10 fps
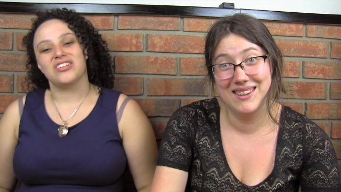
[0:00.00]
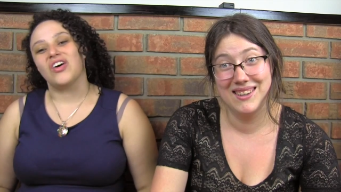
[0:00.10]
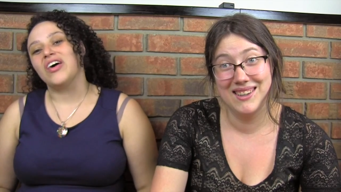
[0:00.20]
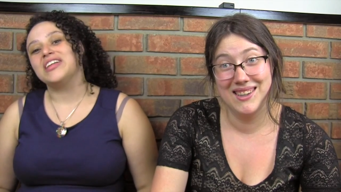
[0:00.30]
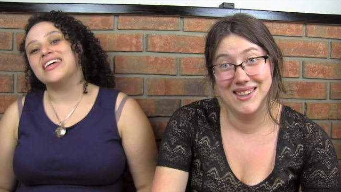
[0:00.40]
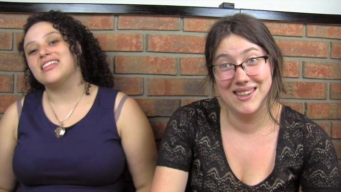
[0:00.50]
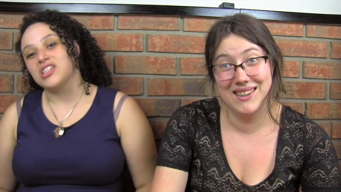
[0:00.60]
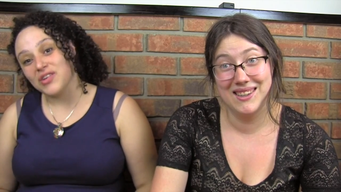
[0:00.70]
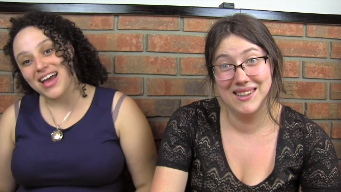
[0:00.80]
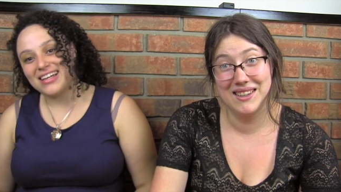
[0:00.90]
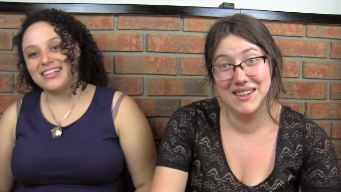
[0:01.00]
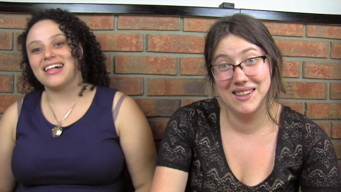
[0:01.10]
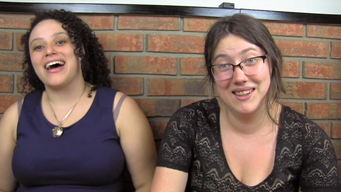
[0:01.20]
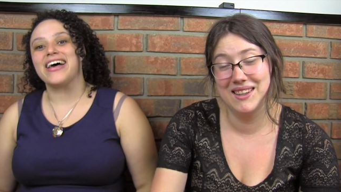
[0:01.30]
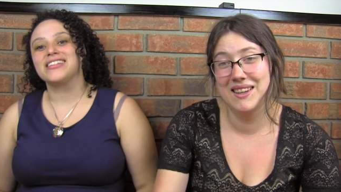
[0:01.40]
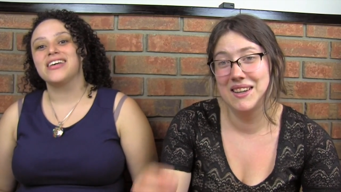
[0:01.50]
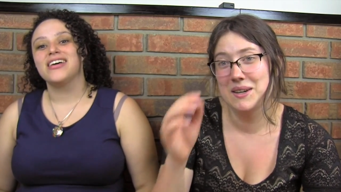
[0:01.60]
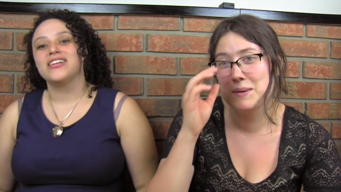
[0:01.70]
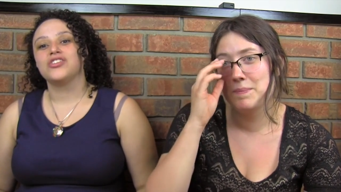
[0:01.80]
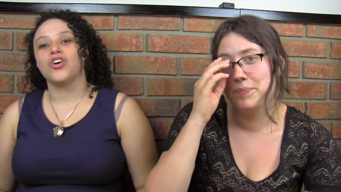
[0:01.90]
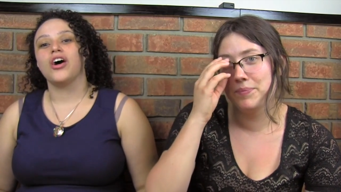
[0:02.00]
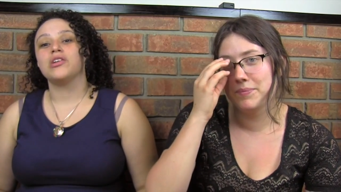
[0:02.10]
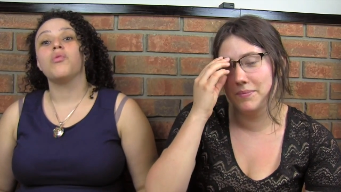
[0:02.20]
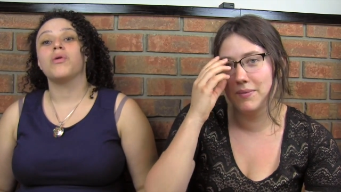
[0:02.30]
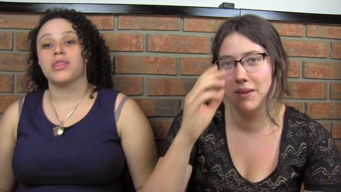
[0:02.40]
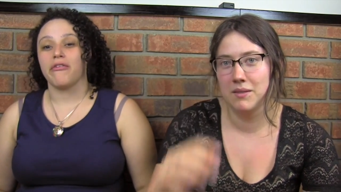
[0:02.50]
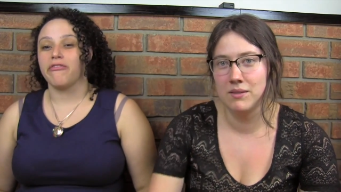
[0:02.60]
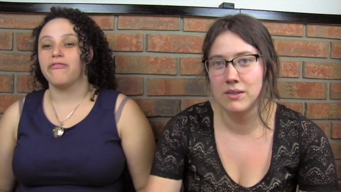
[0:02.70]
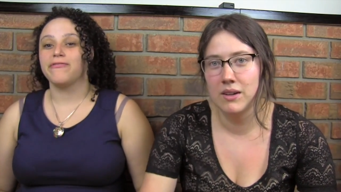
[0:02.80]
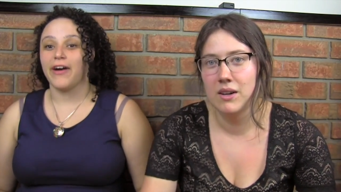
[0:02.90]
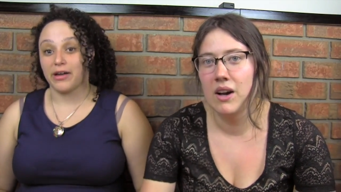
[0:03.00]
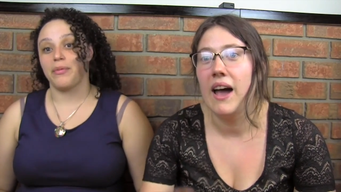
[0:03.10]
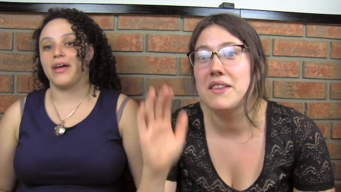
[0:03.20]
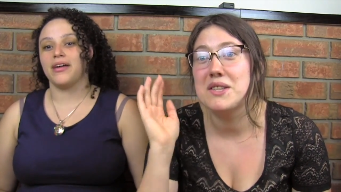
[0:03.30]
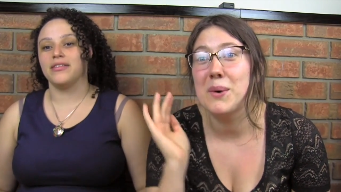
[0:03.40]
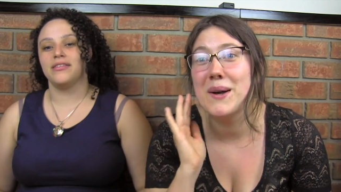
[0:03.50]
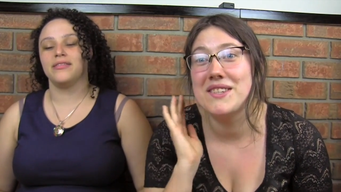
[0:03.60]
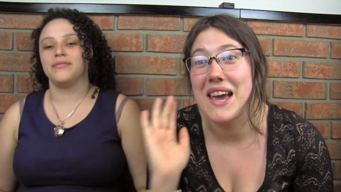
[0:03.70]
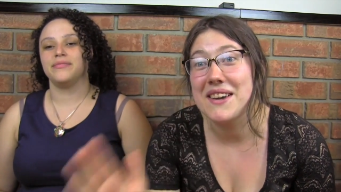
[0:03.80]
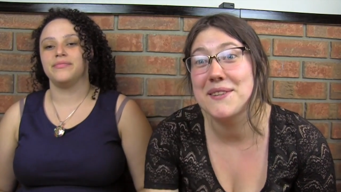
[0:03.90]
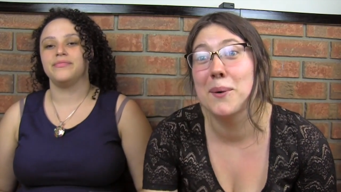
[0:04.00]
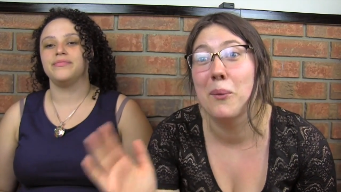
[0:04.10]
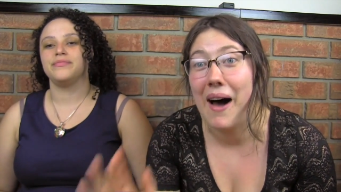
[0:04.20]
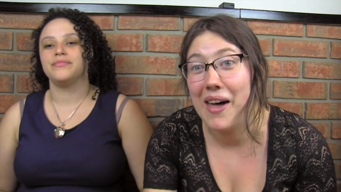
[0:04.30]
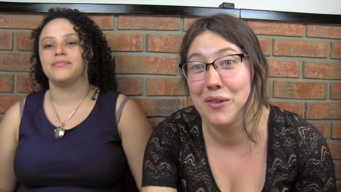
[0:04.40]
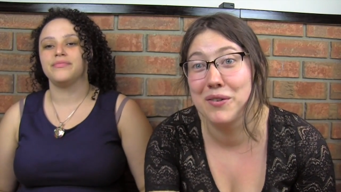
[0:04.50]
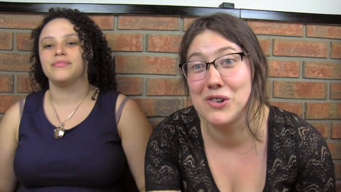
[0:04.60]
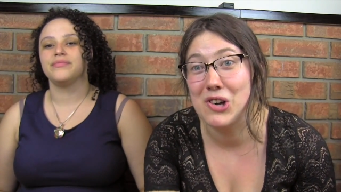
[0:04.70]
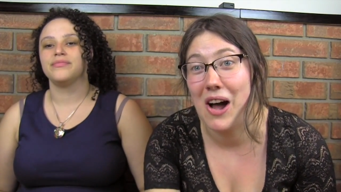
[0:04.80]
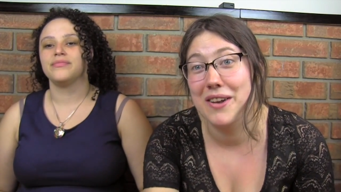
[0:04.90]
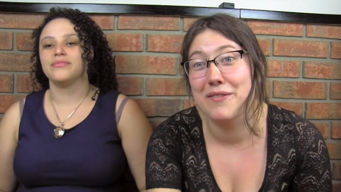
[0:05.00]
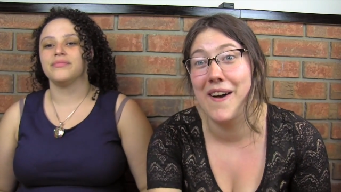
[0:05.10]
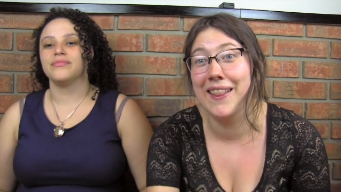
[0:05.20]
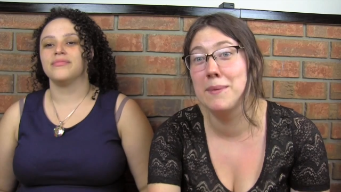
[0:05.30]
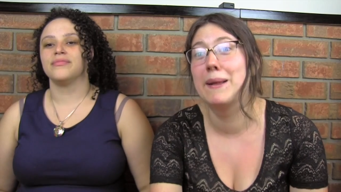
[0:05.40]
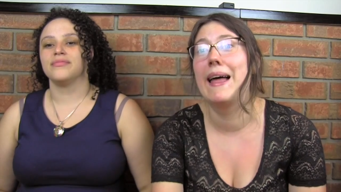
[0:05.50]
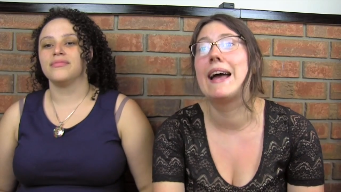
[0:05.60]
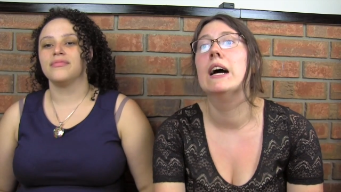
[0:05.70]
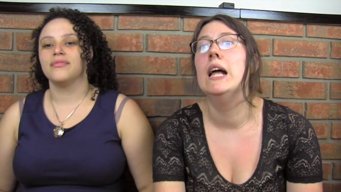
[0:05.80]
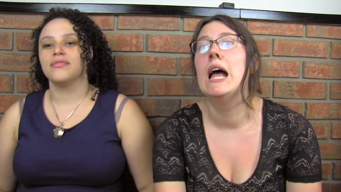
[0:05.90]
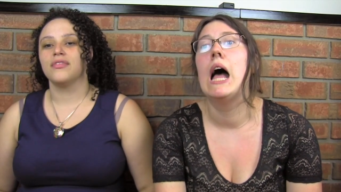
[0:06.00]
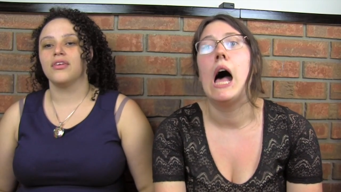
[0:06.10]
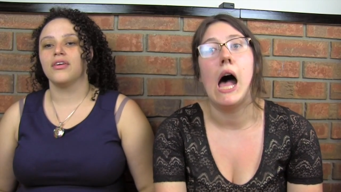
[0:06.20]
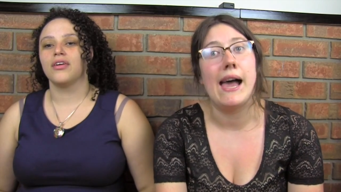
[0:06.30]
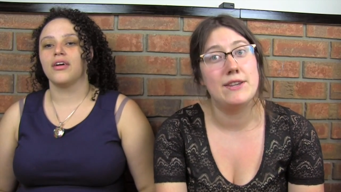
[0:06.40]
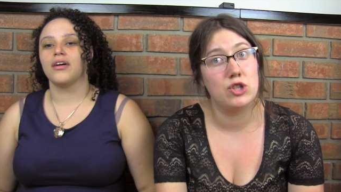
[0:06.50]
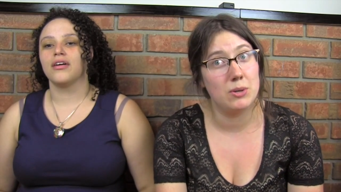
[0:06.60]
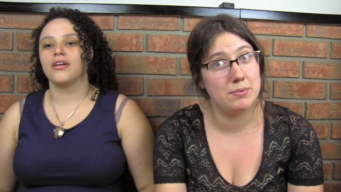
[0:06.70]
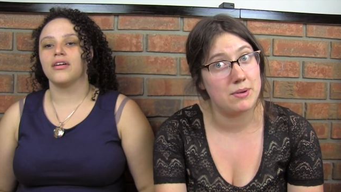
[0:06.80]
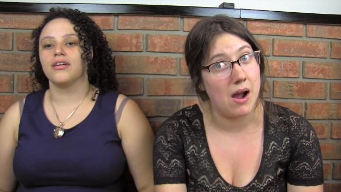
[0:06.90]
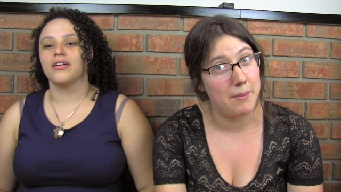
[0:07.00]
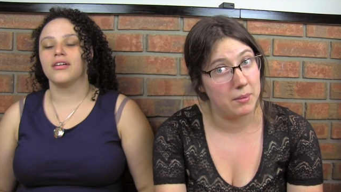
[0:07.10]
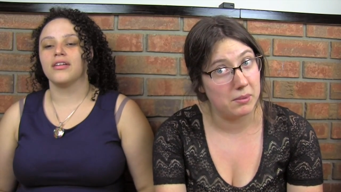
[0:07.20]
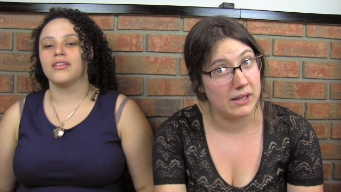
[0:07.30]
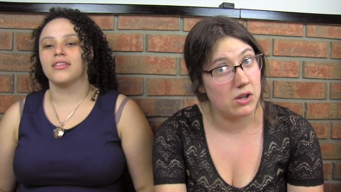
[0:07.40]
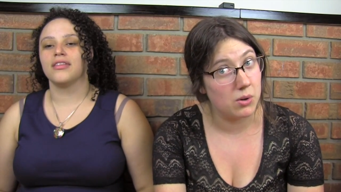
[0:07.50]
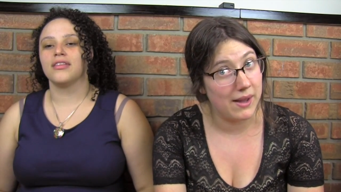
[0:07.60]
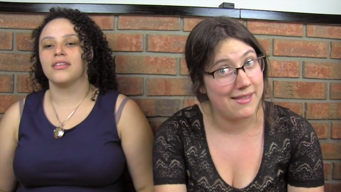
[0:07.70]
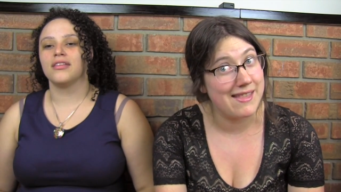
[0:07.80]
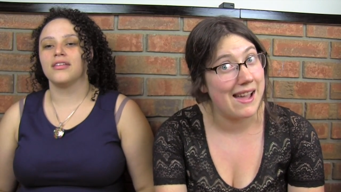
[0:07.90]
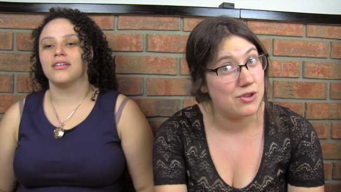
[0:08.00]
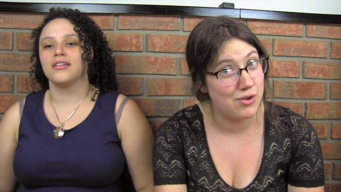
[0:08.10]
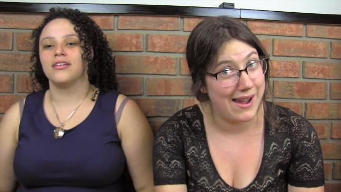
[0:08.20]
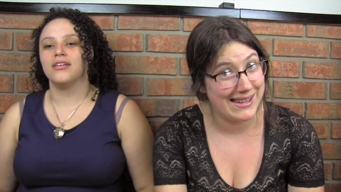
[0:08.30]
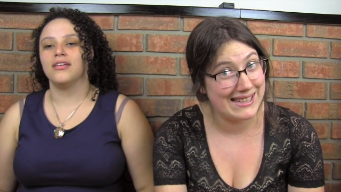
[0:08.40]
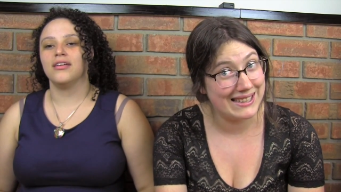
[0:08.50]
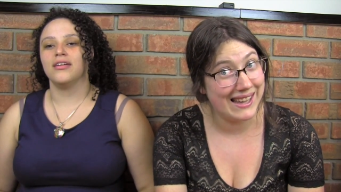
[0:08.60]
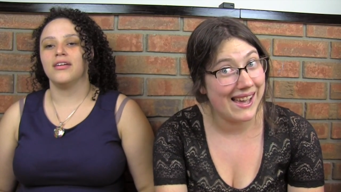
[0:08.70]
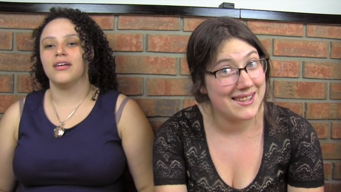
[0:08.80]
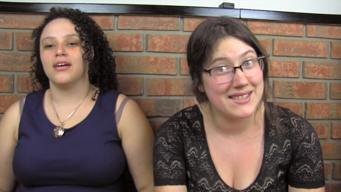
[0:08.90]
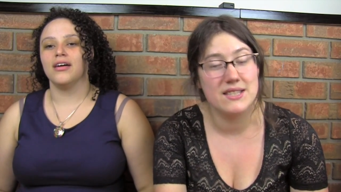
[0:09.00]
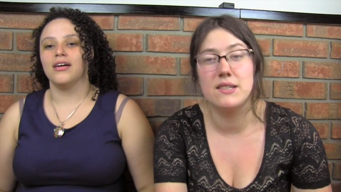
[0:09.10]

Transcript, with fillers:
Speaker 1: John, get the dragonglass. John, what the fuck,
Speaker 2: man? And so it takes a while for John to finally be like, I should probably go get that dragonglass.